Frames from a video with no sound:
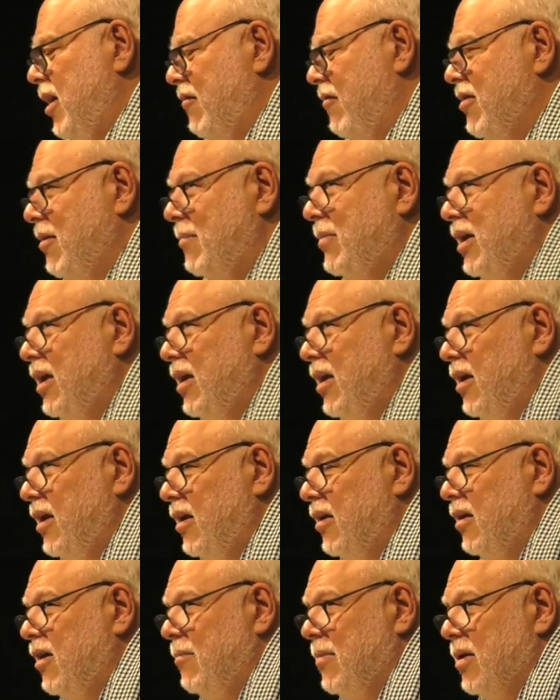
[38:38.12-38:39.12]
if
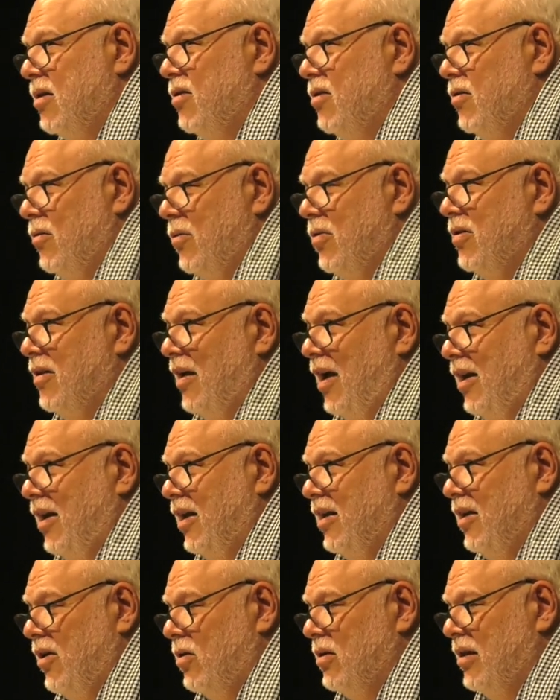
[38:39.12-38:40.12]
somebody commits suicide
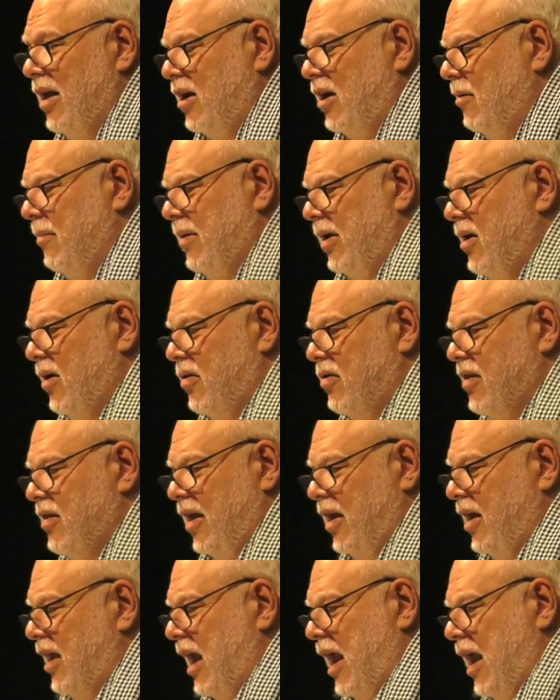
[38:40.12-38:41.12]
a year later because
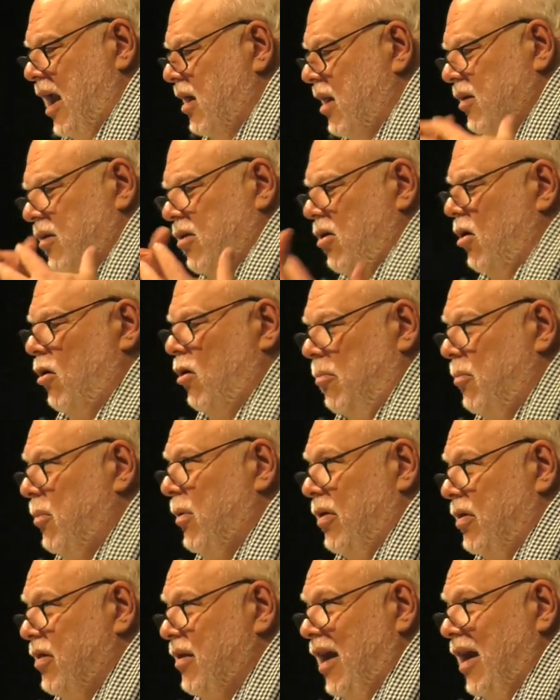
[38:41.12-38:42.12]
they can't cope
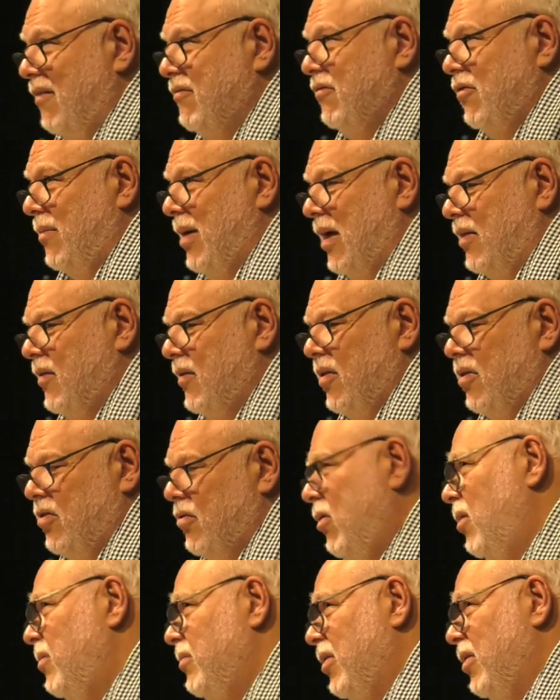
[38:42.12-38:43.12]
with the aftermath of the
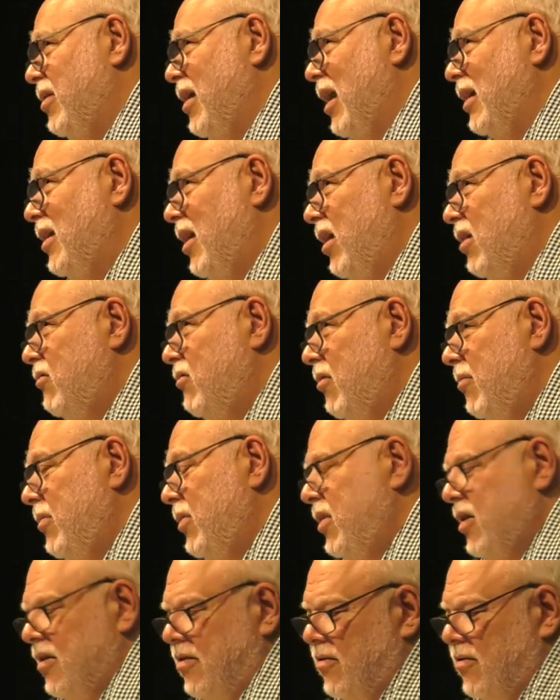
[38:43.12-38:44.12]
storm, does that get
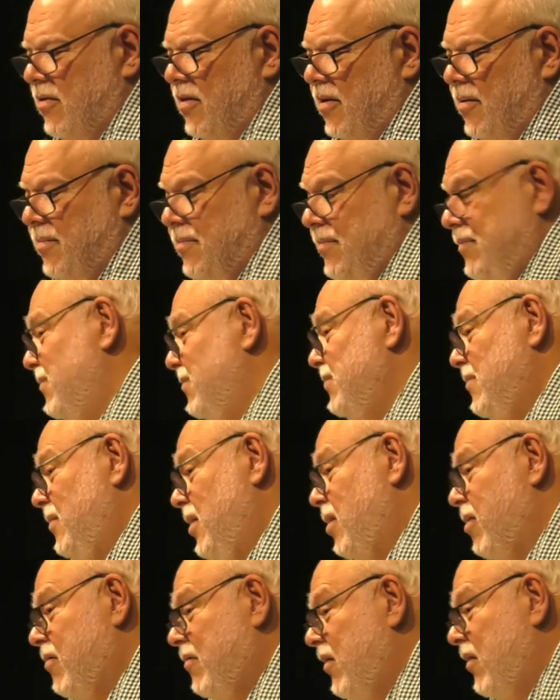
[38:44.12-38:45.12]
attributed to the?
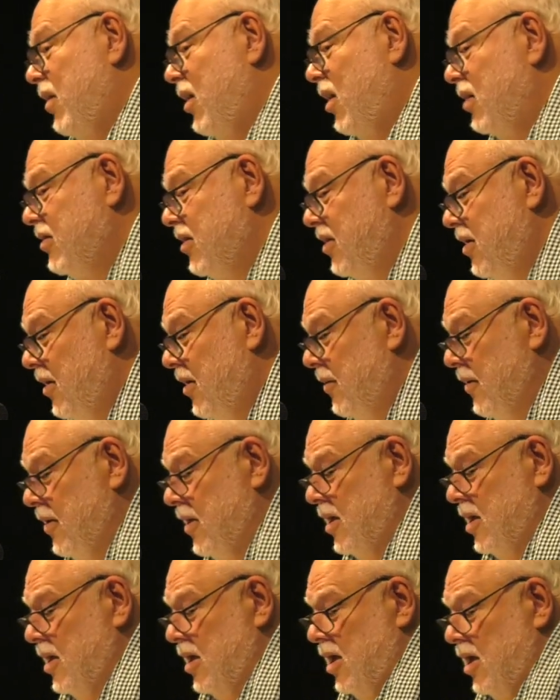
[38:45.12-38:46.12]
It's very hard to know.
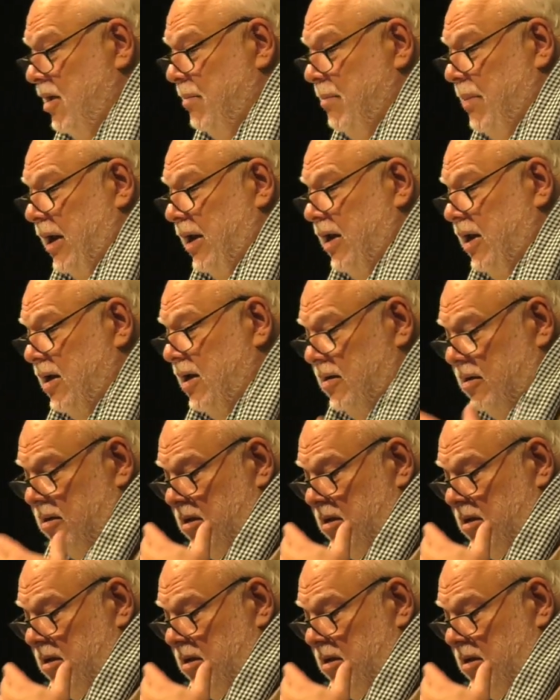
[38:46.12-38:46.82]
But